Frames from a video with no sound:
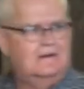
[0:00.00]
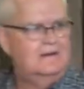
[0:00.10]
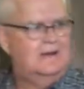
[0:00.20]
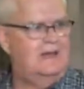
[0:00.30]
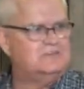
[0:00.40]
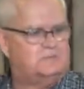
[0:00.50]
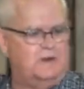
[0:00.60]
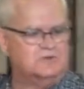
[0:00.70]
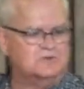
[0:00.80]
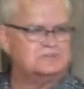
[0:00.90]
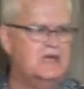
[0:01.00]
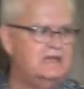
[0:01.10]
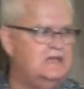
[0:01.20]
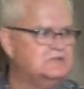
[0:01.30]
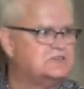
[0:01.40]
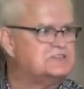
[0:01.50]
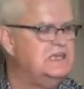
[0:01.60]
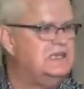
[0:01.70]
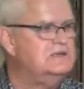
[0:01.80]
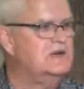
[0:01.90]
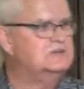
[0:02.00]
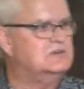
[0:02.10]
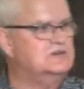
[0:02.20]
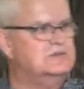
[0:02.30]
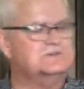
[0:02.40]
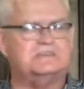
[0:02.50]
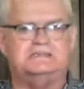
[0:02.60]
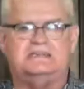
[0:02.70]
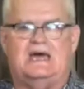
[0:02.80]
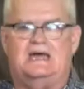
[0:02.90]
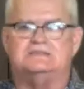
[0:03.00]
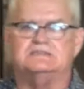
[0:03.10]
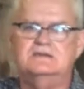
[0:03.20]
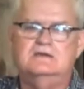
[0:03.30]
I have a spiritual son. He used to sneak into our church on Sunday nights.